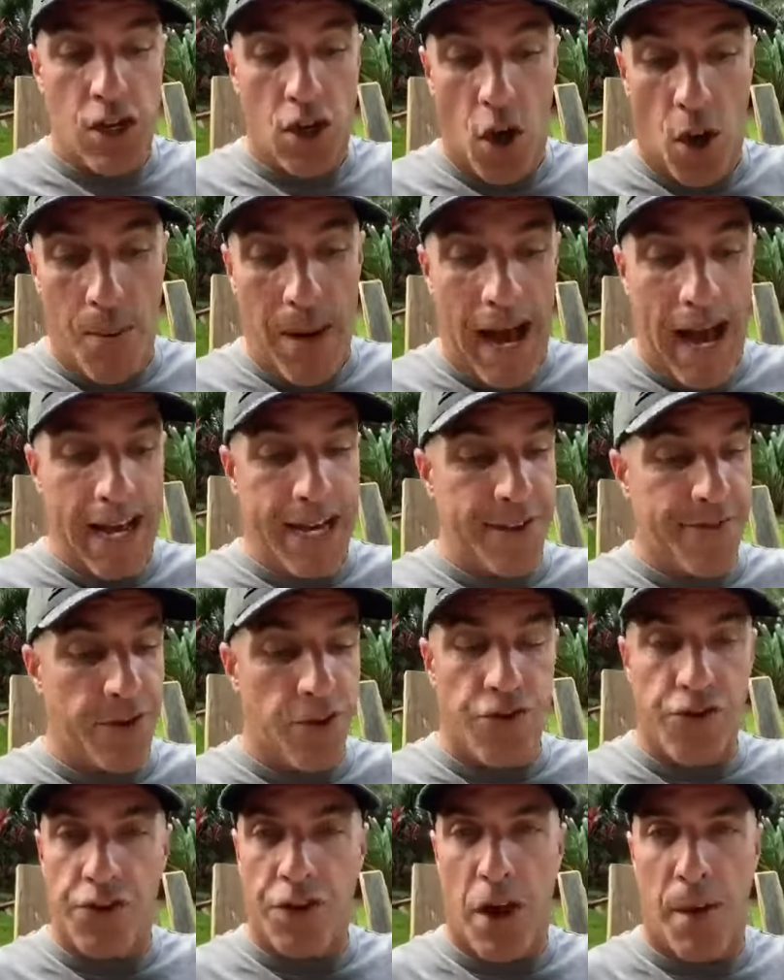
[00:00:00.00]
Go back if
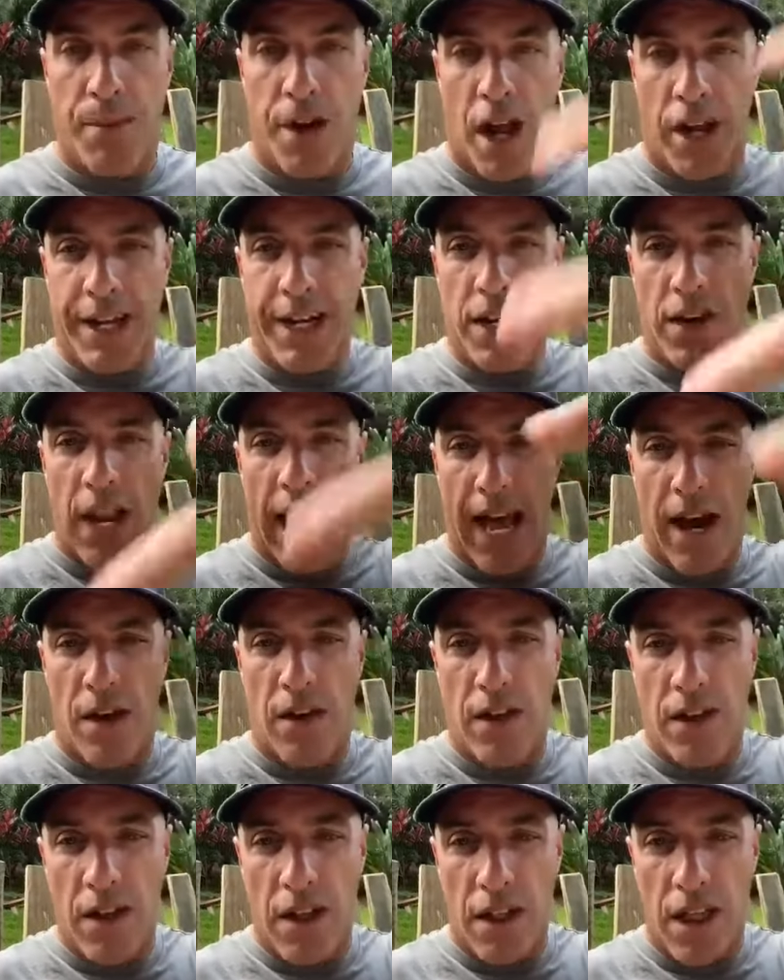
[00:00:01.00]
you're just coming on here
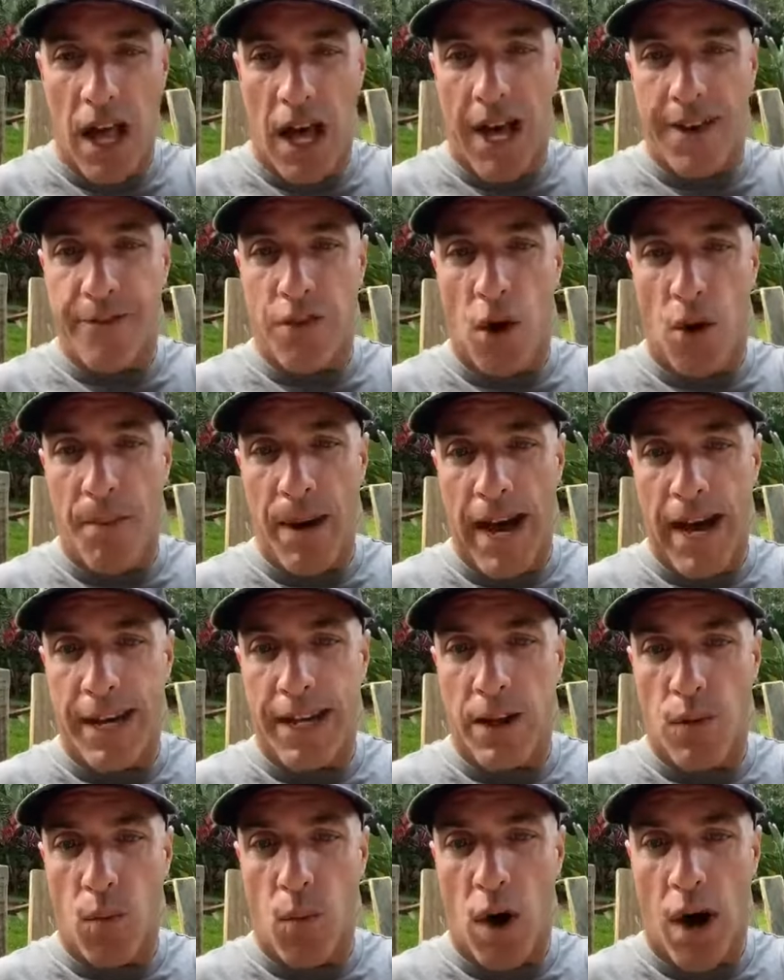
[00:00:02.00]
now live, go
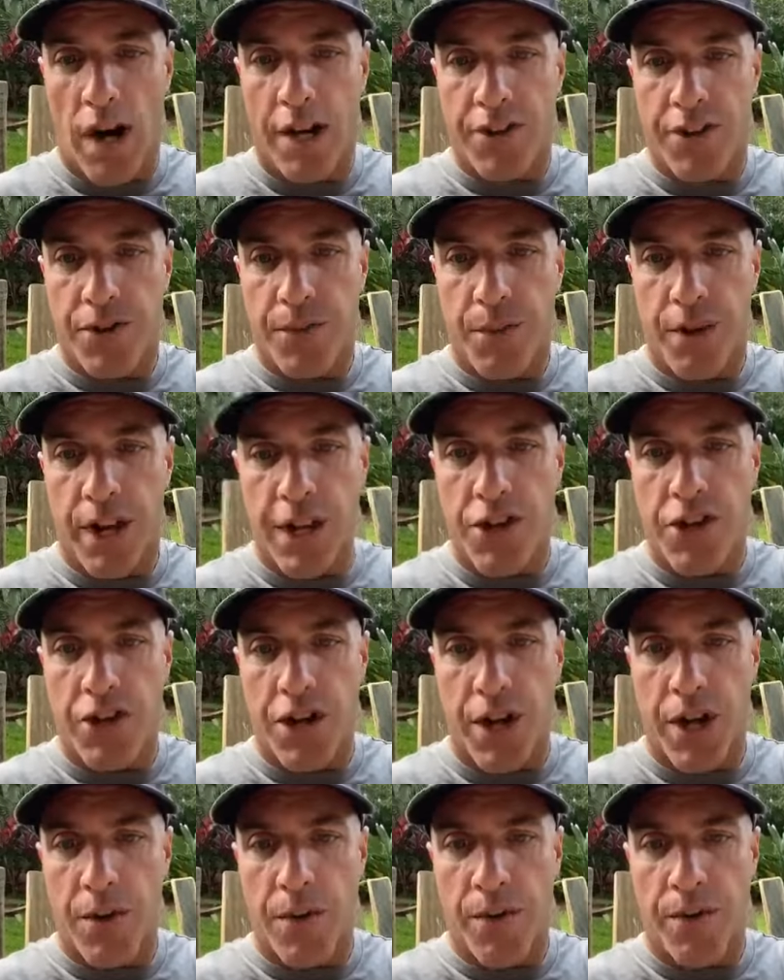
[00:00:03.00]
back and watch what I
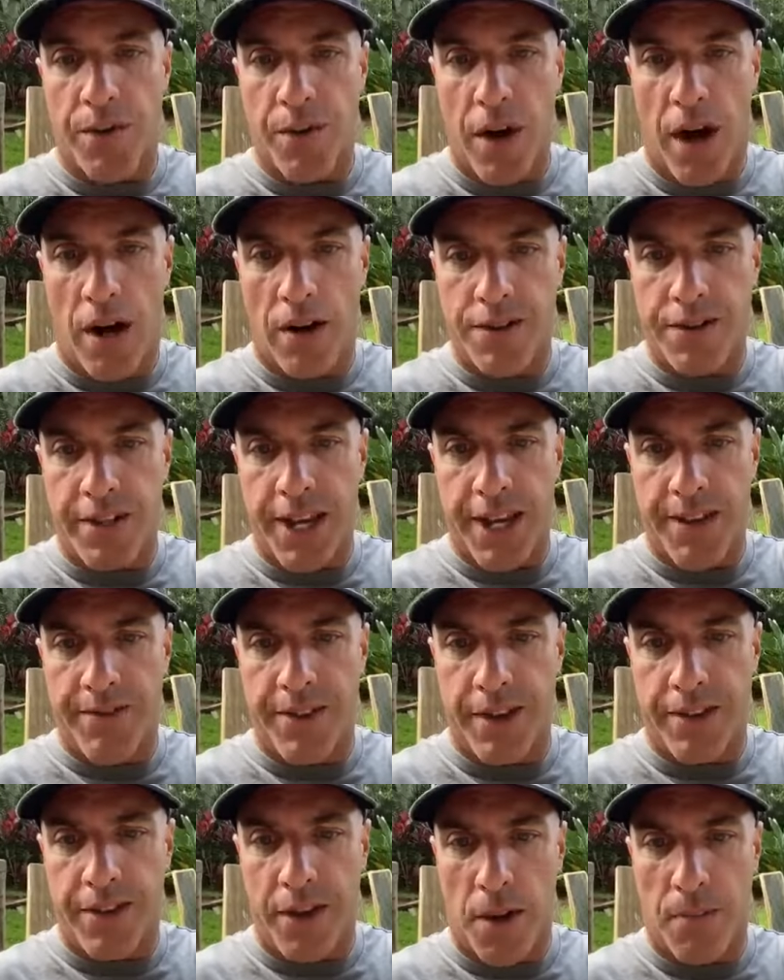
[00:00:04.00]
shared with you. I'll save
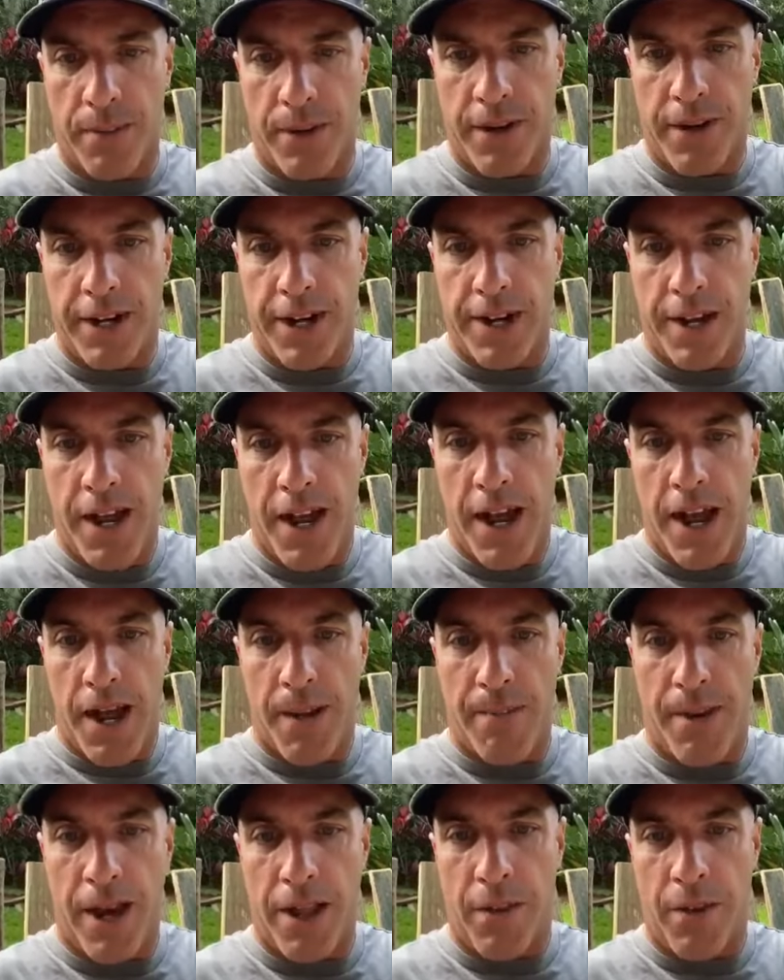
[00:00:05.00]
this and I'll put it in.
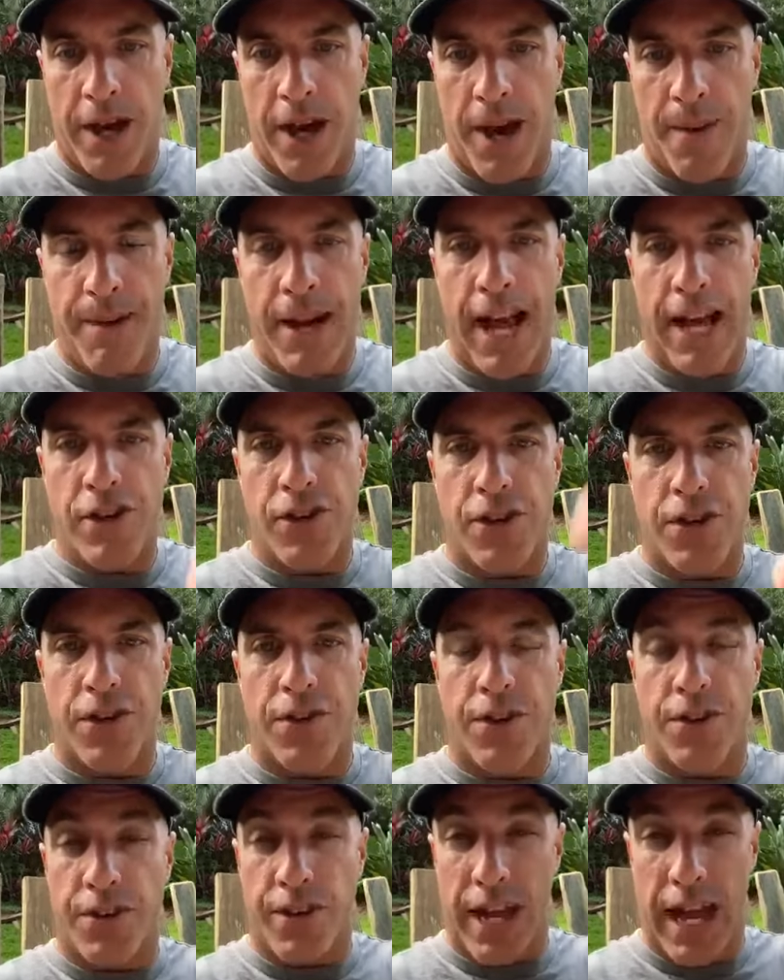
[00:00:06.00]
And by the way, I'm going to actually
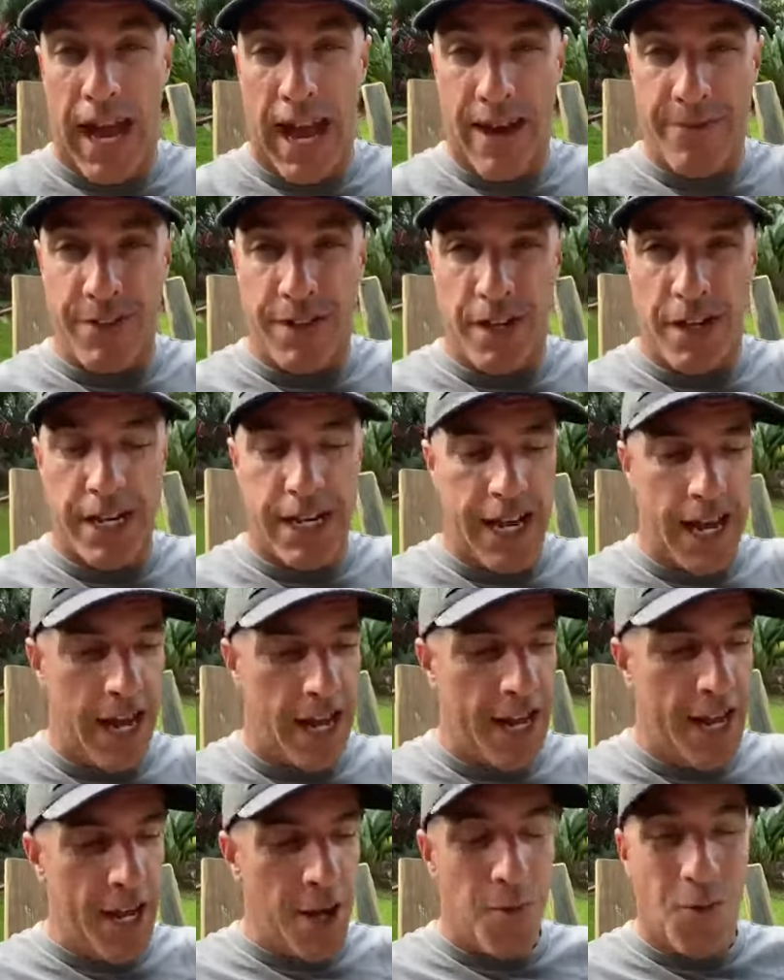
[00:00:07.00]
do this day. I haven't done it
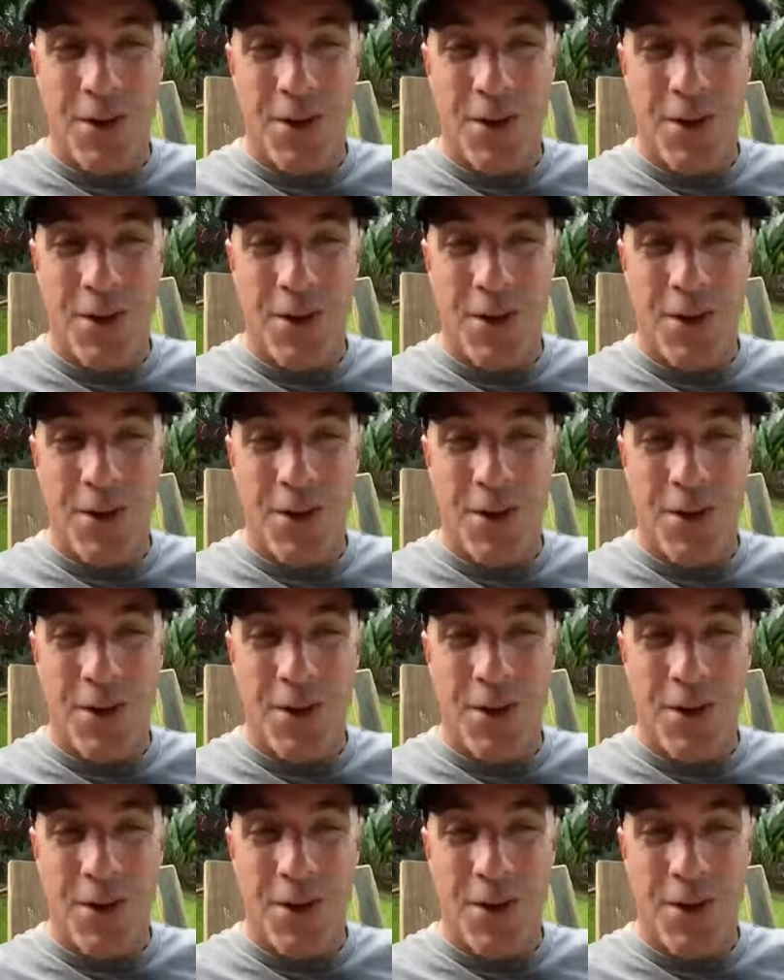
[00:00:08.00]
yet.